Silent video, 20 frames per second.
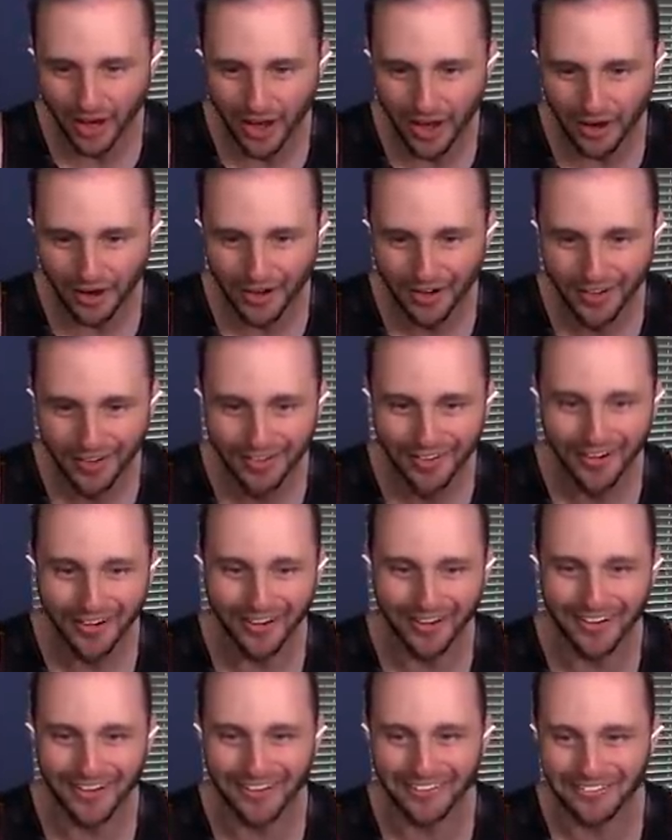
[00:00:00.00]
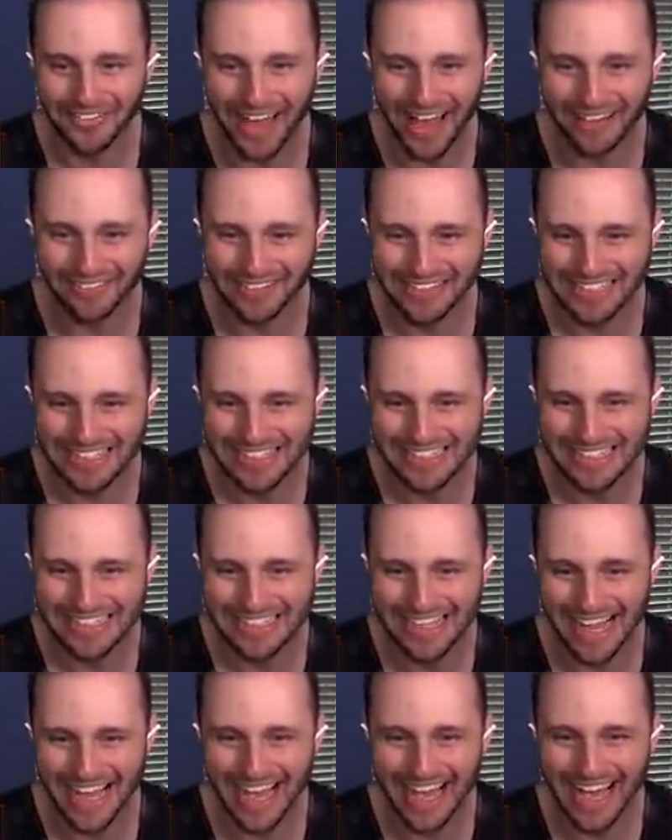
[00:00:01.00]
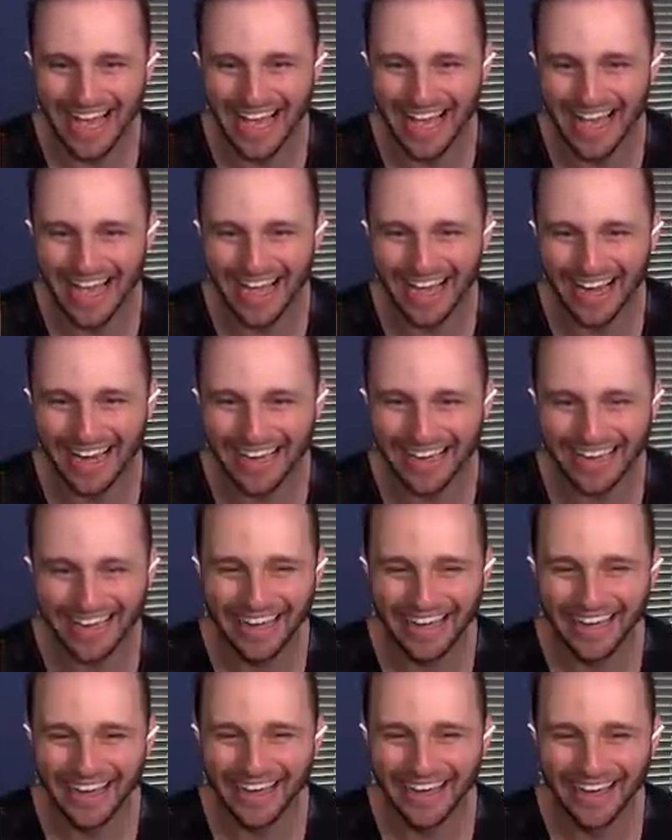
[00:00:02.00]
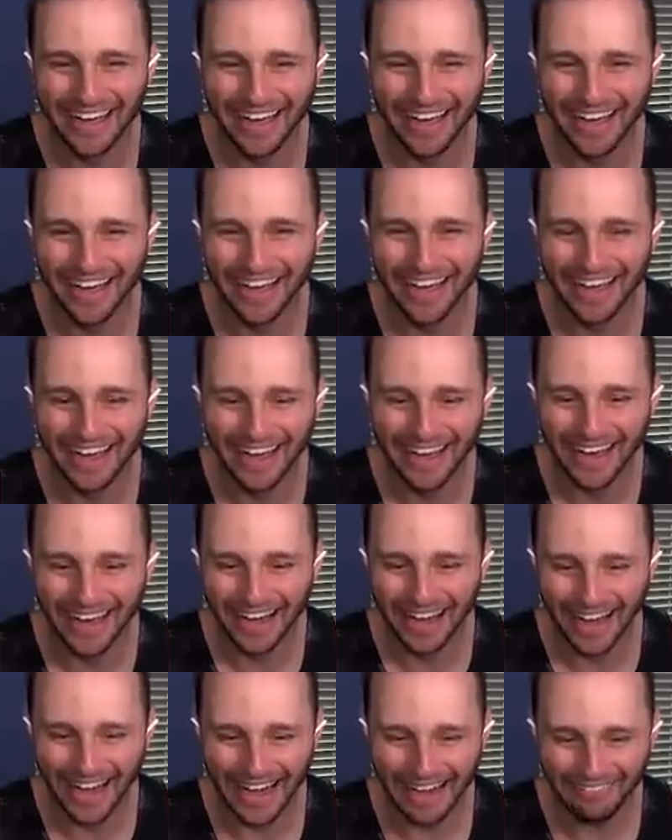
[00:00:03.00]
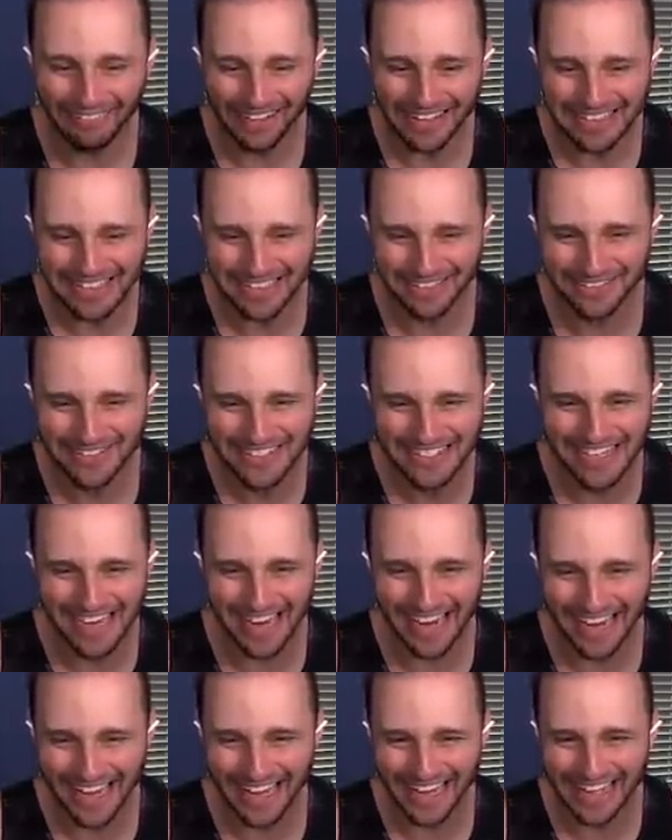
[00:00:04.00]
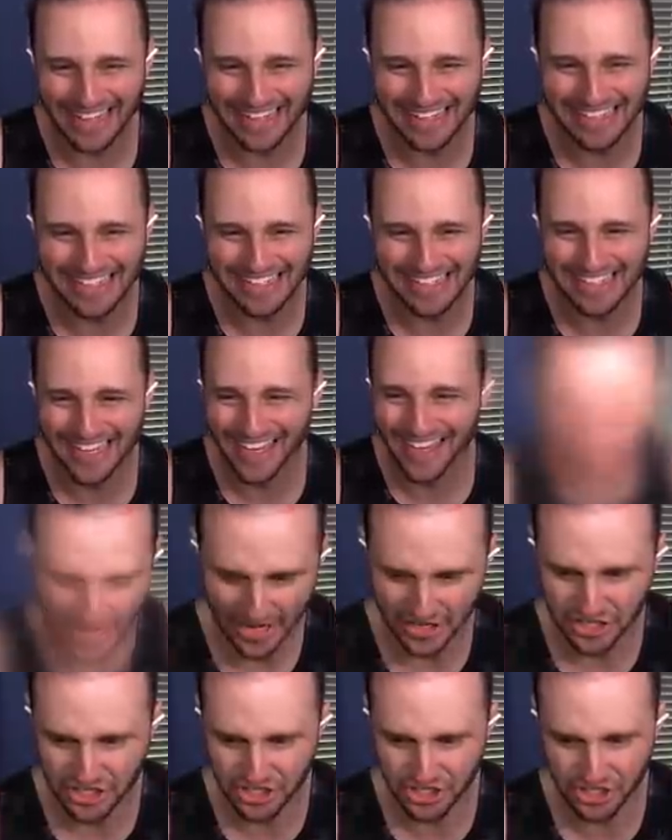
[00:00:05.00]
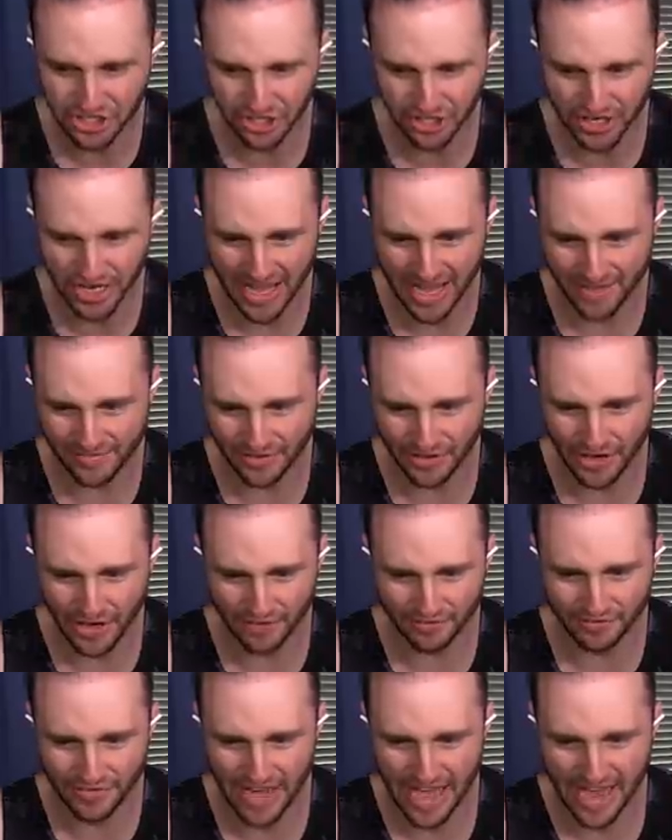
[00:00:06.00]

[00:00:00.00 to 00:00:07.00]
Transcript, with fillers: uh, Oh, that was sick. I want some chickens. All right, I should have enough